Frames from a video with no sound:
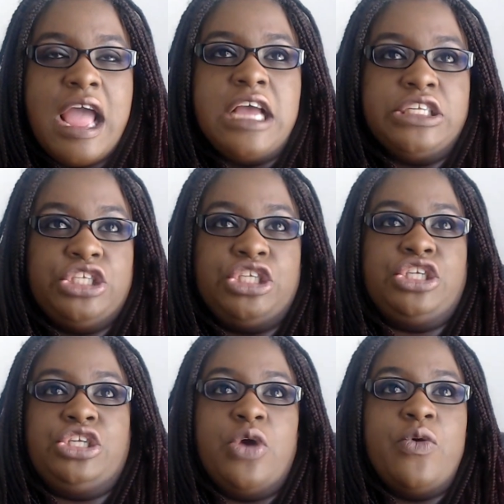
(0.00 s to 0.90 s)

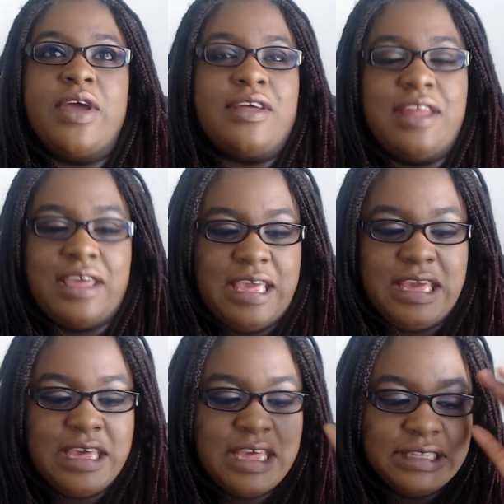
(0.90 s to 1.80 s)
stoic. Like,
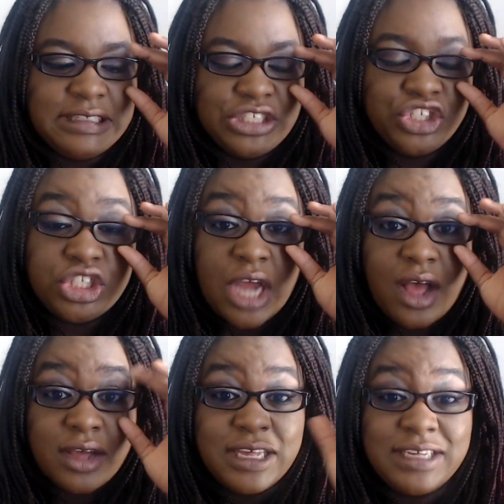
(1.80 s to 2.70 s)
he is in
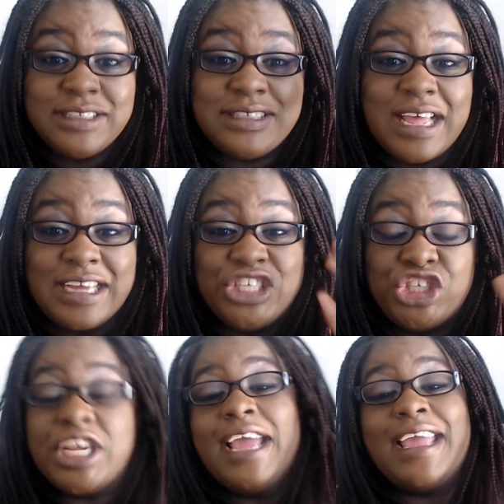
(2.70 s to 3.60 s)
shock. He's like
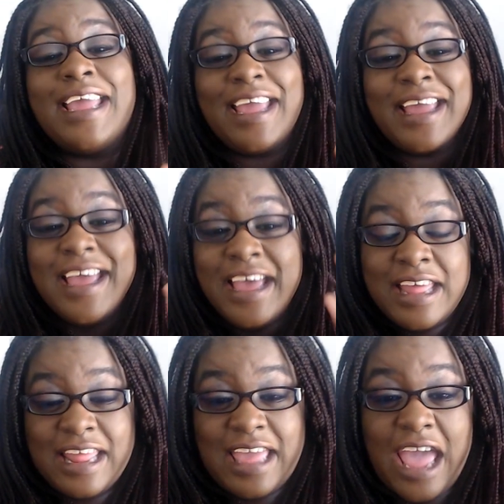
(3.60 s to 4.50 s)
shaking.
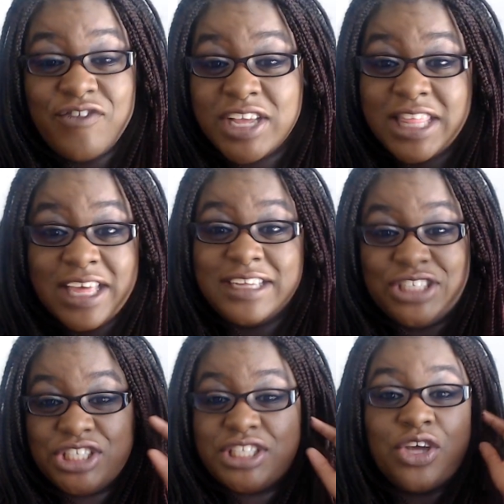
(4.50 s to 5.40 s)
Like, everything is
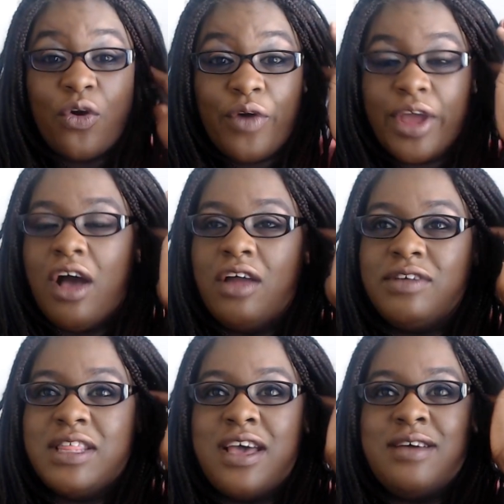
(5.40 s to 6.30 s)
just going on
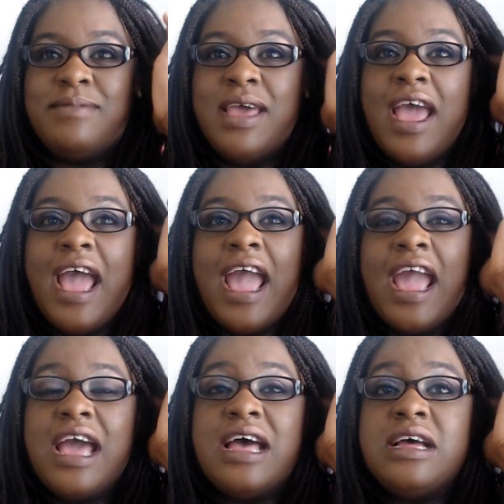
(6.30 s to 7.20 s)
with him,
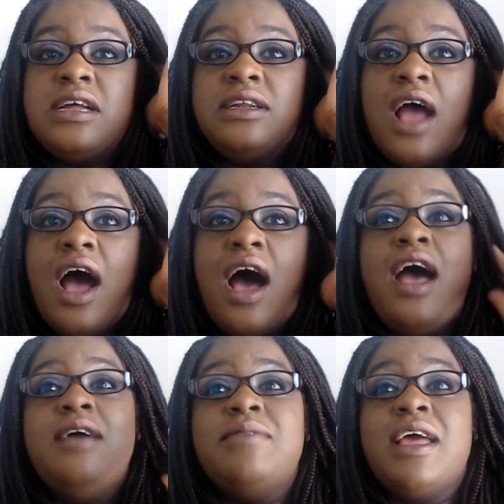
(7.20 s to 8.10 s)
and
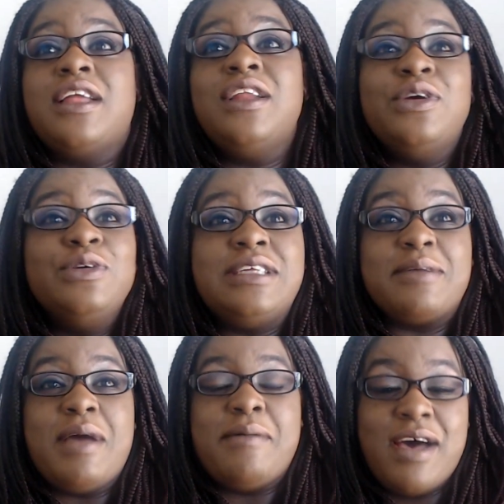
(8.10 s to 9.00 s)
I'm like losing
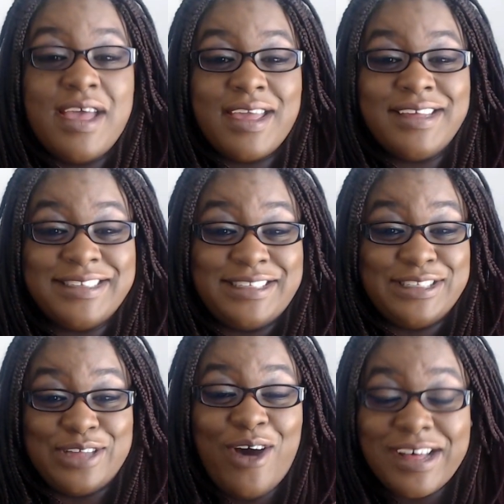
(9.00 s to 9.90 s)
my mind because this is
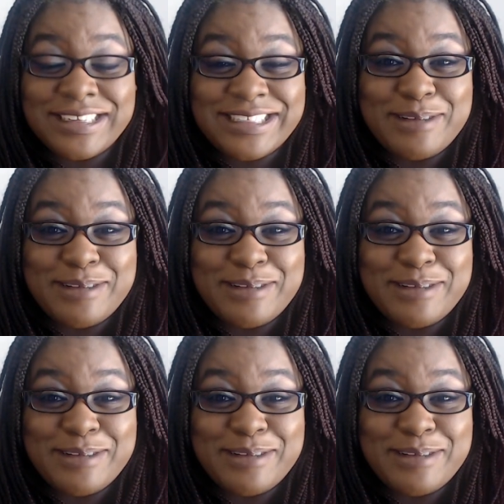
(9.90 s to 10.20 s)
awesome